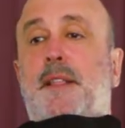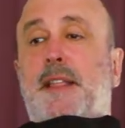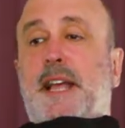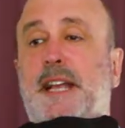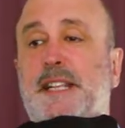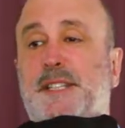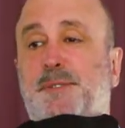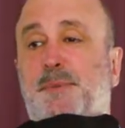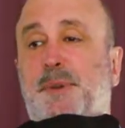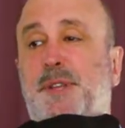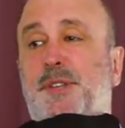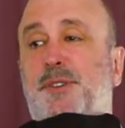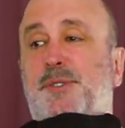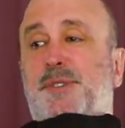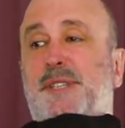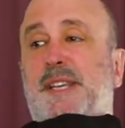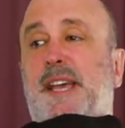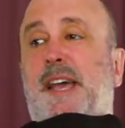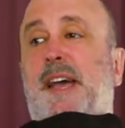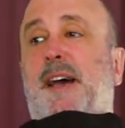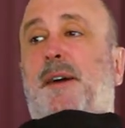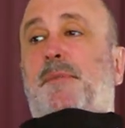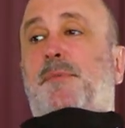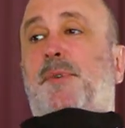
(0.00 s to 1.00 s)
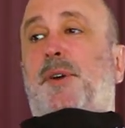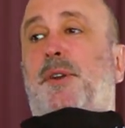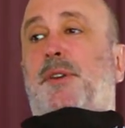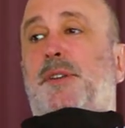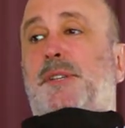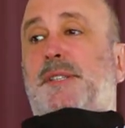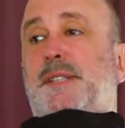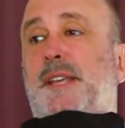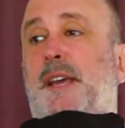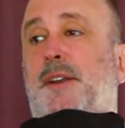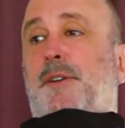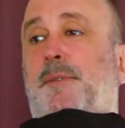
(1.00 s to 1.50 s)
That's when you say, I'm going
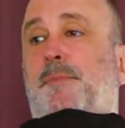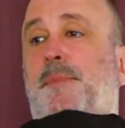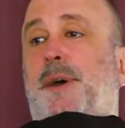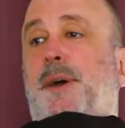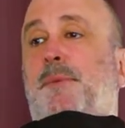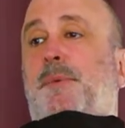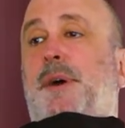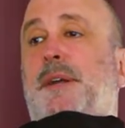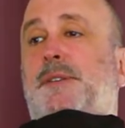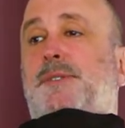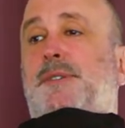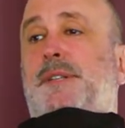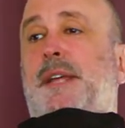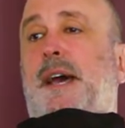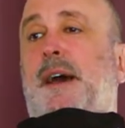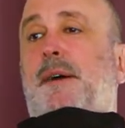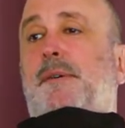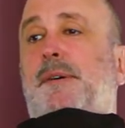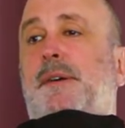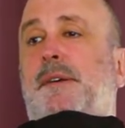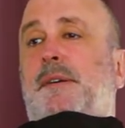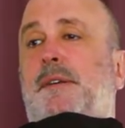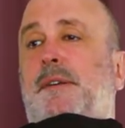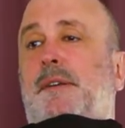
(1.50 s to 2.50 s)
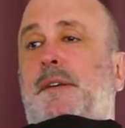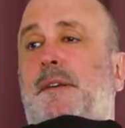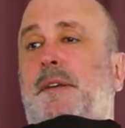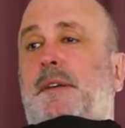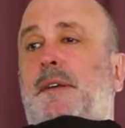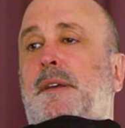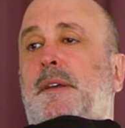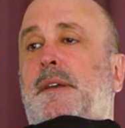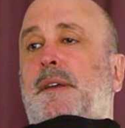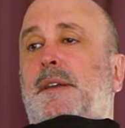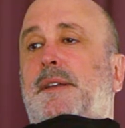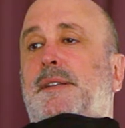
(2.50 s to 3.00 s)
to stand on my watchtower.
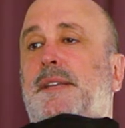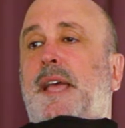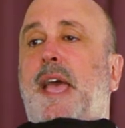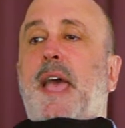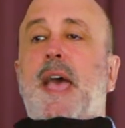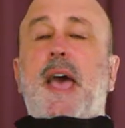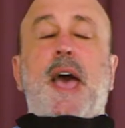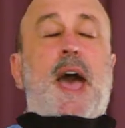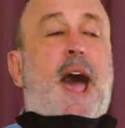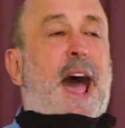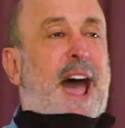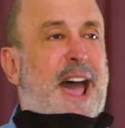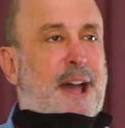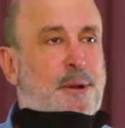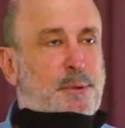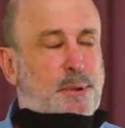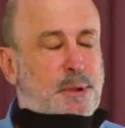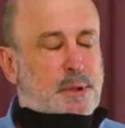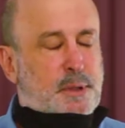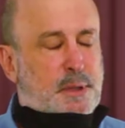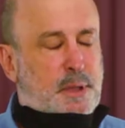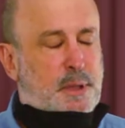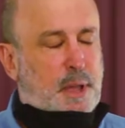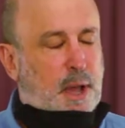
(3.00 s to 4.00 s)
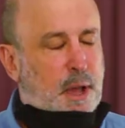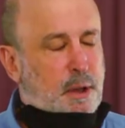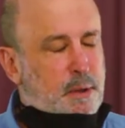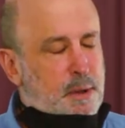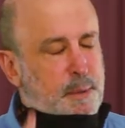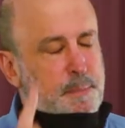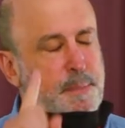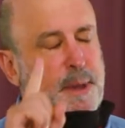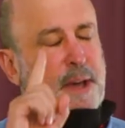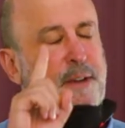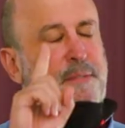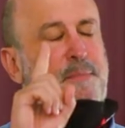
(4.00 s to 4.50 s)
You say, I will go
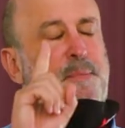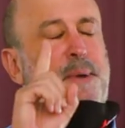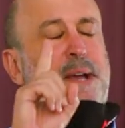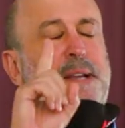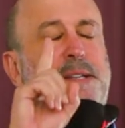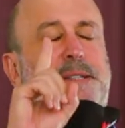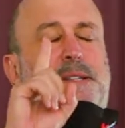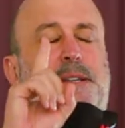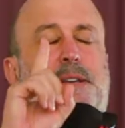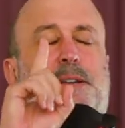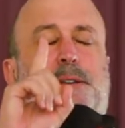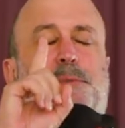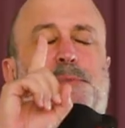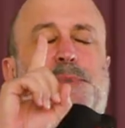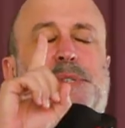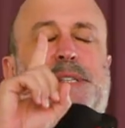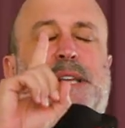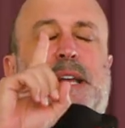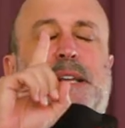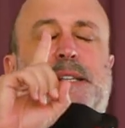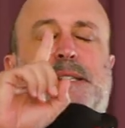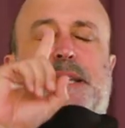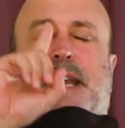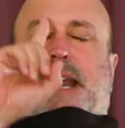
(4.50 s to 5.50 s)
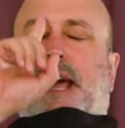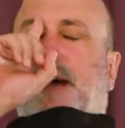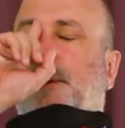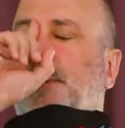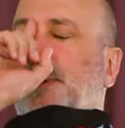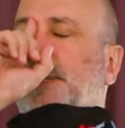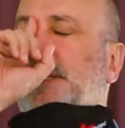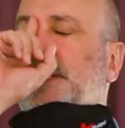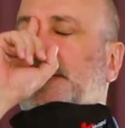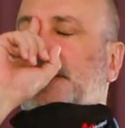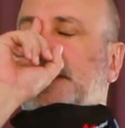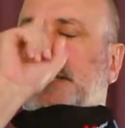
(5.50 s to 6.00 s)
above my circumstance and I
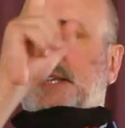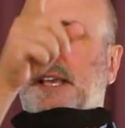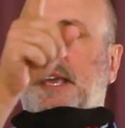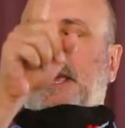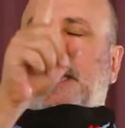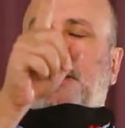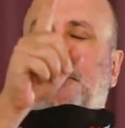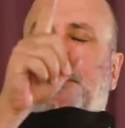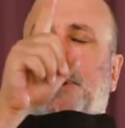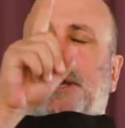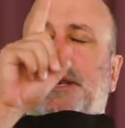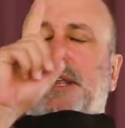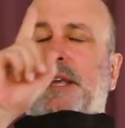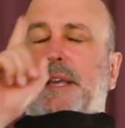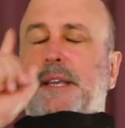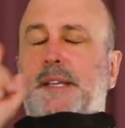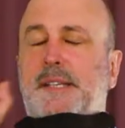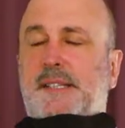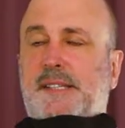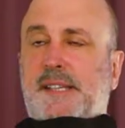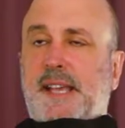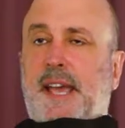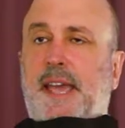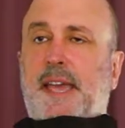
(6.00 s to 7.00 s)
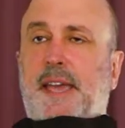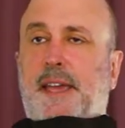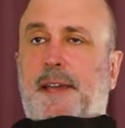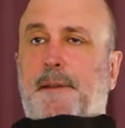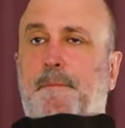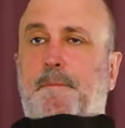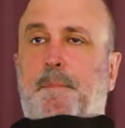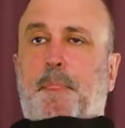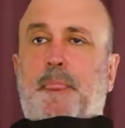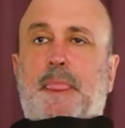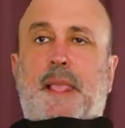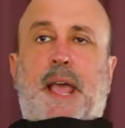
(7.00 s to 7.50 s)
will see what he is saying.
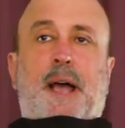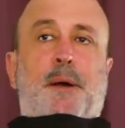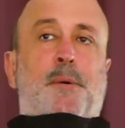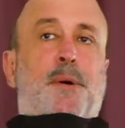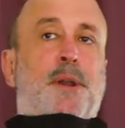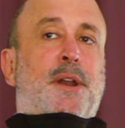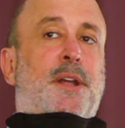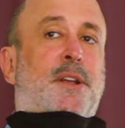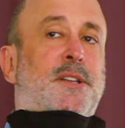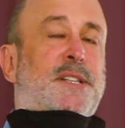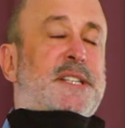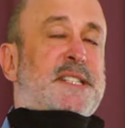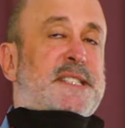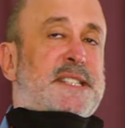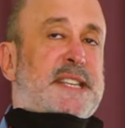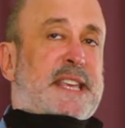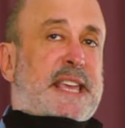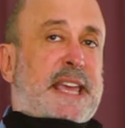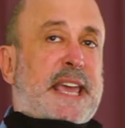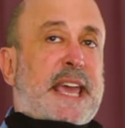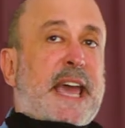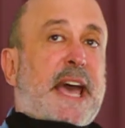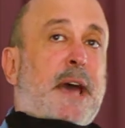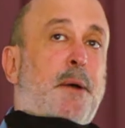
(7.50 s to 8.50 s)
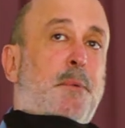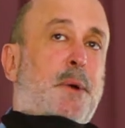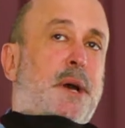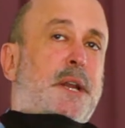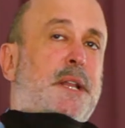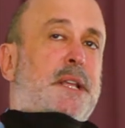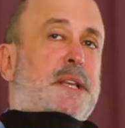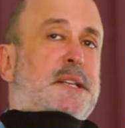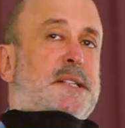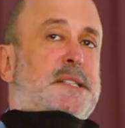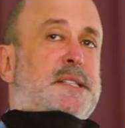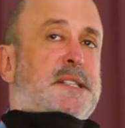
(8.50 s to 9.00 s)
I will not just hear what
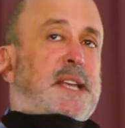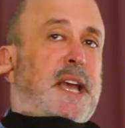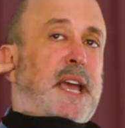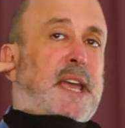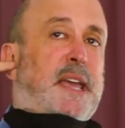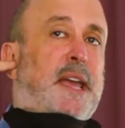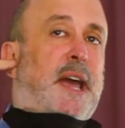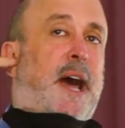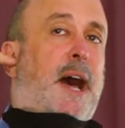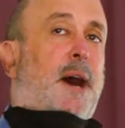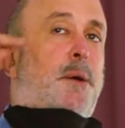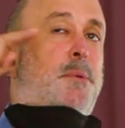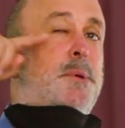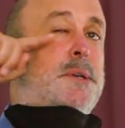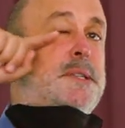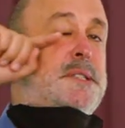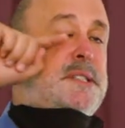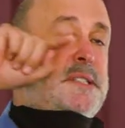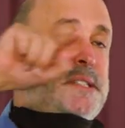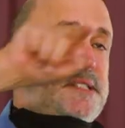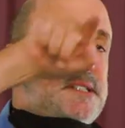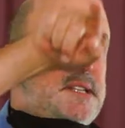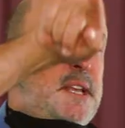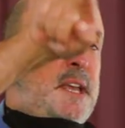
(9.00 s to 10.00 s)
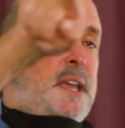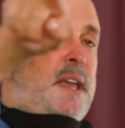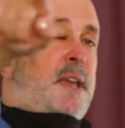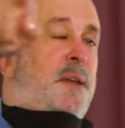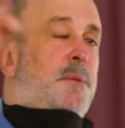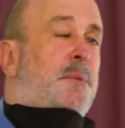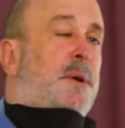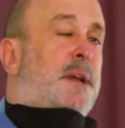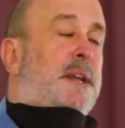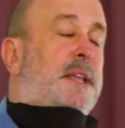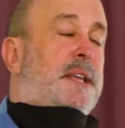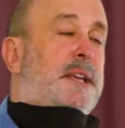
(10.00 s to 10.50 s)
he is saying, I will
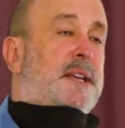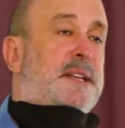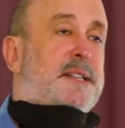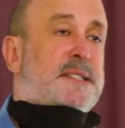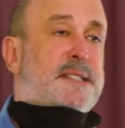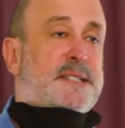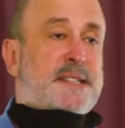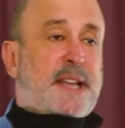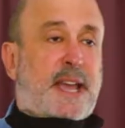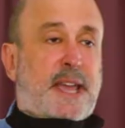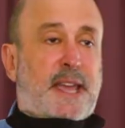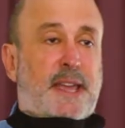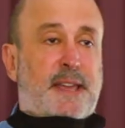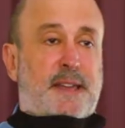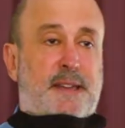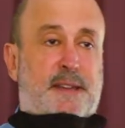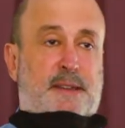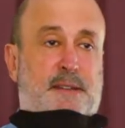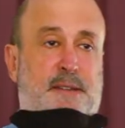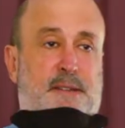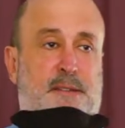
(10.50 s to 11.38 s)
see what he is saying.